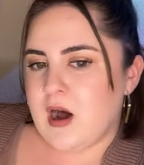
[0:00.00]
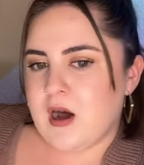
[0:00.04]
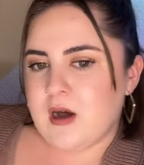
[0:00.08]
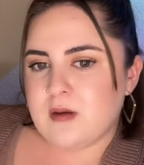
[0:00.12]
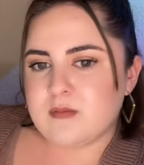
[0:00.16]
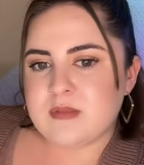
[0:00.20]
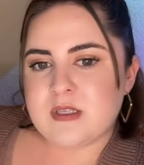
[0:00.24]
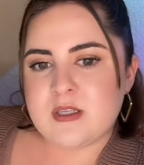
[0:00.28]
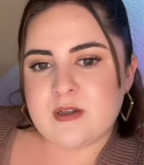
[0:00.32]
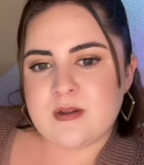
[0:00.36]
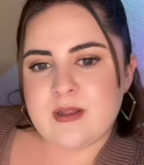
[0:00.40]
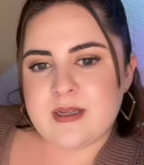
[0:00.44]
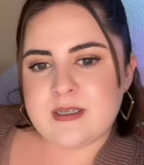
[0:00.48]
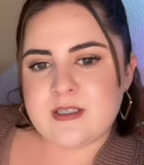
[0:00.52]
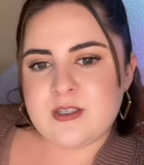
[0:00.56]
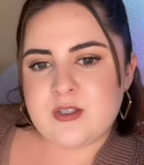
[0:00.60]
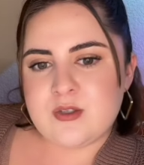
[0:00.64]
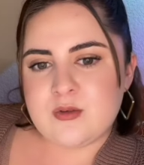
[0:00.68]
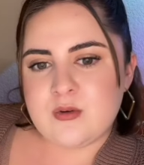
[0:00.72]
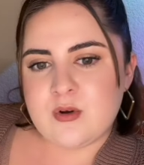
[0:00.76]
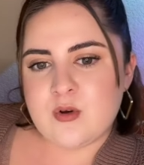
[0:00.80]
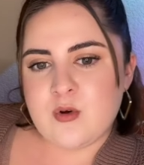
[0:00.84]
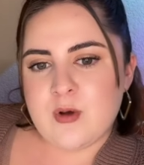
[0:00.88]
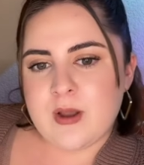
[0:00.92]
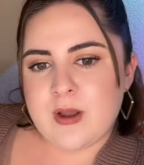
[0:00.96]
So let's do
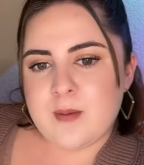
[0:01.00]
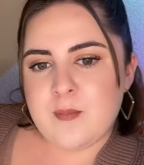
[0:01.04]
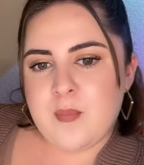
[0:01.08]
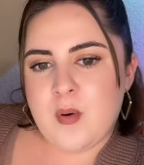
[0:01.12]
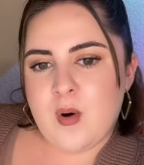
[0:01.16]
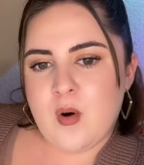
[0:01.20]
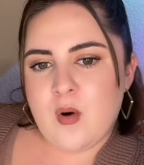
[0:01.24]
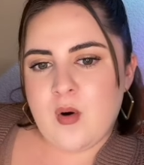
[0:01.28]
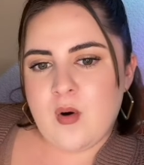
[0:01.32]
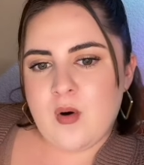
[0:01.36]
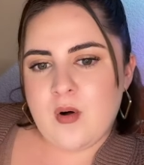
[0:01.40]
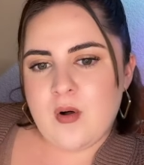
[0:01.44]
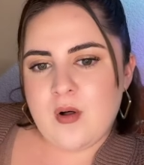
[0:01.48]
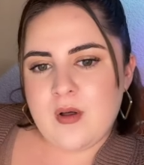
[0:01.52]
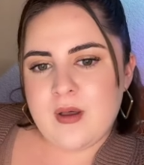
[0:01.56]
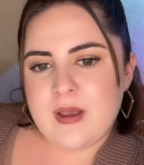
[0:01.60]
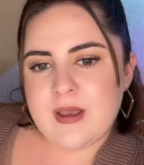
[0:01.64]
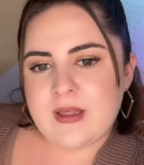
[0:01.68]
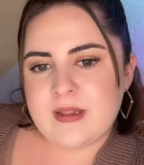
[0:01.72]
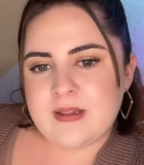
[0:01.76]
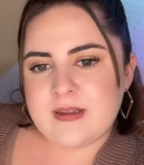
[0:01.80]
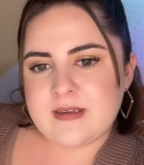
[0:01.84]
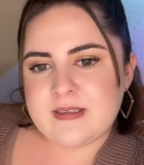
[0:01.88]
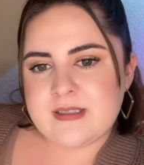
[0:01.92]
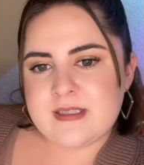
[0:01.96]
a quick poll and
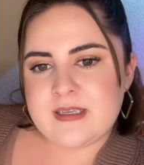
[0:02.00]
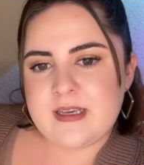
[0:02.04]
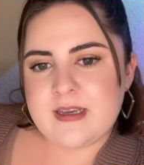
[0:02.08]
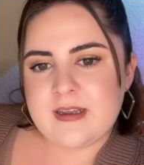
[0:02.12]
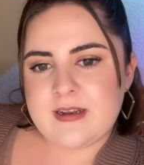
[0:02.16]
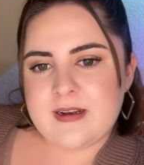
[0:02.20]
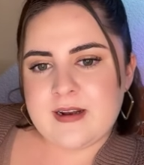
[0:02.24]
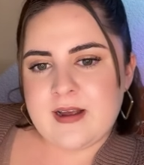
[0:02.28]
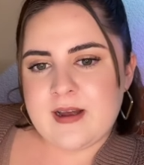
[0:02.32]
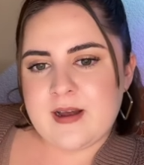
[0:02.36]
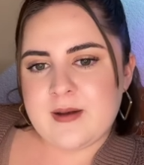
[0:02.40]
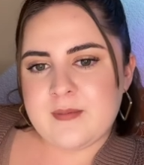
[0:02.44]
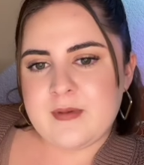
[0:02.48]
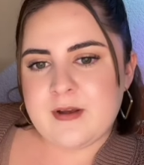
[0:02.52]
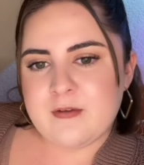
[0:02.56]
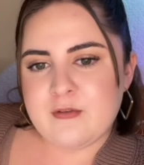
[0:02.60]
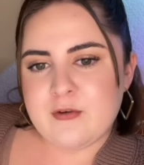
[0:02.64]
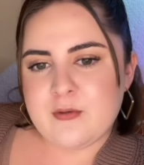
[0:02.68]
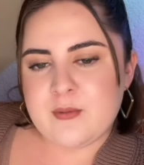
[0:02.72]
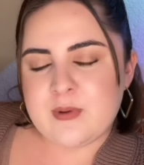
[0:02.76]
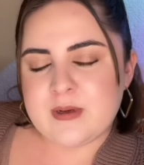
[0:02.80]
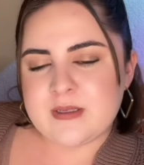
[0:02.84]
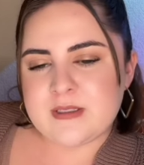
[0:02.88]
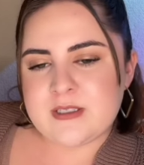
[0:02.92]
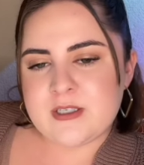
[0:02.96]
let's get
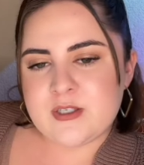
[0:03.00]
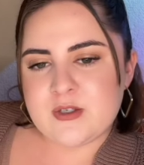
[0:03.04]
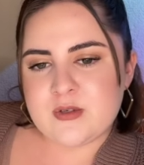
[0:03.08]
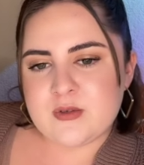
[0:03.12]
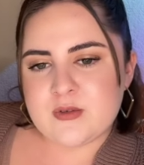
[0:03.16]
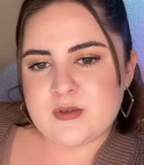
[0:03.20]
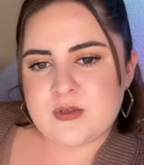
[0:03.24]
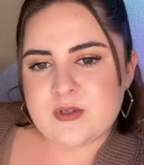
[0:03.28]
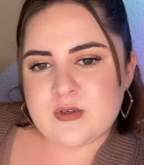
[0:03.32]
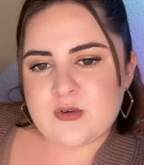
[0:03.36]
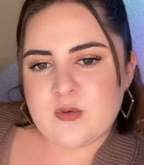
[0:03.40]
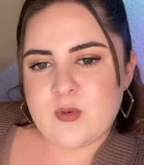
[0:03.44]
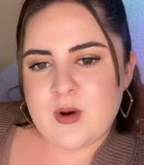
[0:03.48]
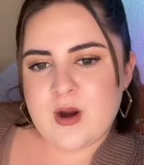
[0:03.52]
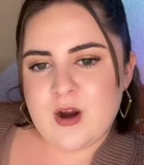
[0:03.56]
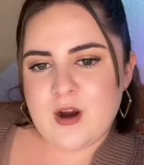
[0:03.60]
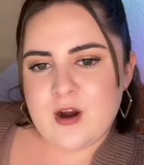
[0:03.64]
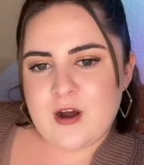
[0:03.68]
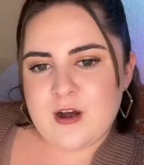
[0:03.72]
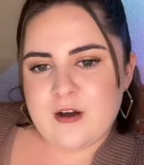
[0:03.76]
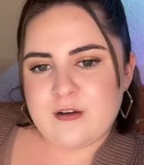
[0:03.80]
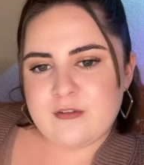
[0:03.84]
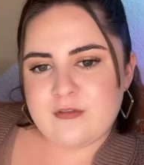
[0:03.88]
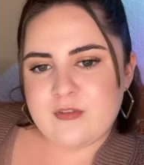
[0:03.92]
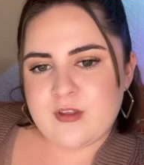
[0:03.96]
everyone to square
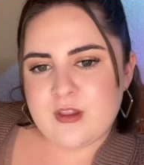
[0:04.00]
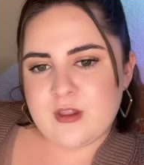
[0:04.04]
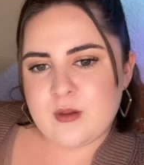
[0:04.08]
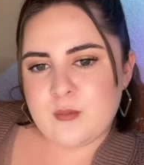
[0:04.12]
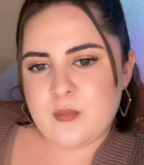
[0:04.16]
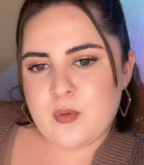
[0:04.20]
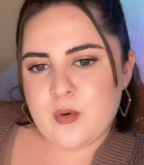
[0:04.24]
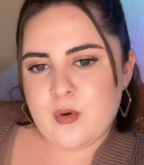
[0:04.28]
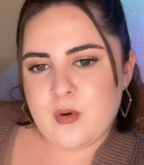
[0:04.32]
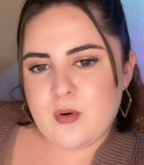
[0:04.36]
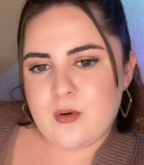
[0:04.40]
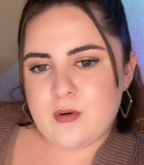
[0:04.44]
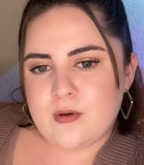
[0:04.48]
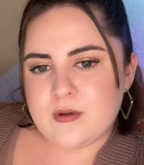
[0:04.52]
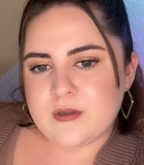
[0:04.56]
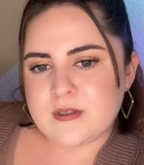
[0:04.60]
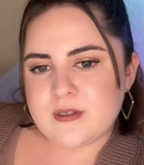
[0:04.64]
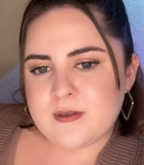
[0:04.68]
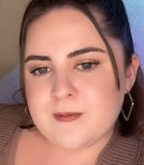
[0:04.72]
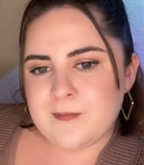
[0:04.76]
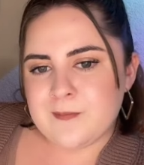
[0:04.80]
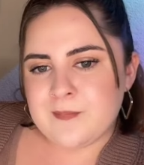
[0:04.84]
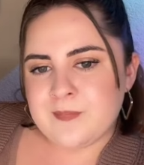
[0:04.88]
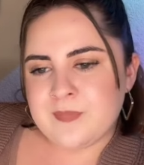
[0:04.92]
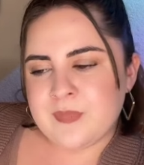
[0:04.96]
off in the polls.
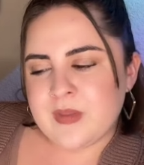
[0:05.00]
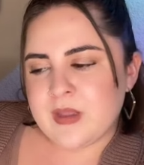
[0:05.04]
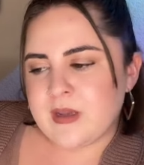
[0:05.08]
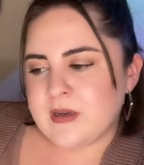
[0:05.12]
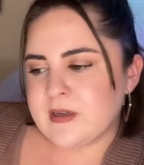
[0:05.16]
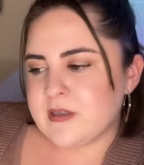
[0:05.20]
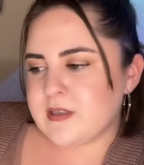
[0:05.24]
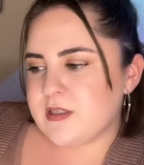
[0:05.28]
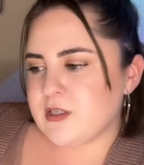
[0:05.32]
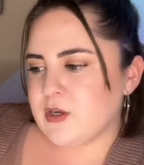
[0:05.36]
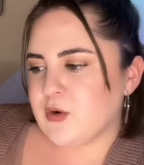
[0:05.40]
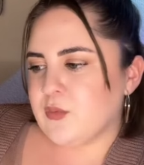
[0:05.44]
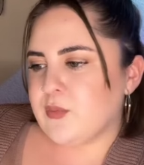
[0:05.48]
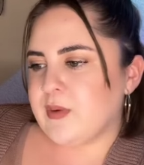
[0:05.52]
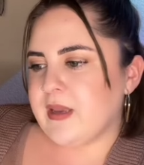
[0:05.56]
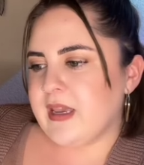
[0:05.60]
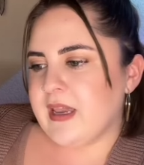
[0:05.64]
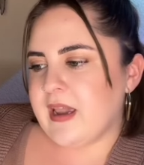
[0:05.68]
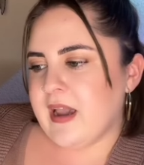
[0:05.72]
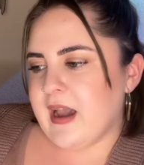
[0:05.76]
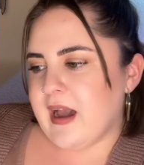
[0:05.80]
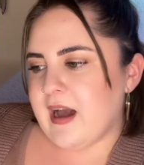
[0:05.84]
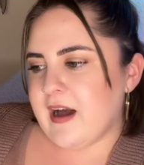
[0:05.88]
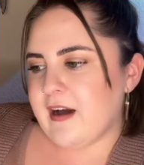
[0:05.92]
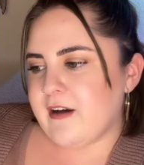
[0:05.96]
So we
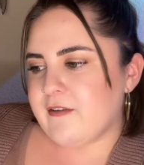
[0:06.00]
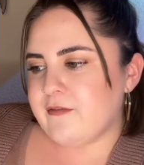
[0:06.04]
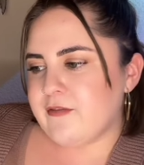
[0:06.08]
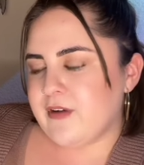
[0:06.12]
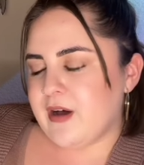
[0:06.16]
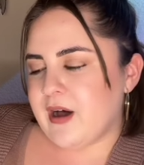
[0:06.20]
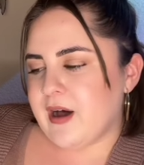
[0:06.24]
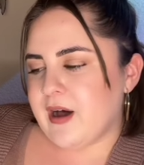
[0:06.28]
have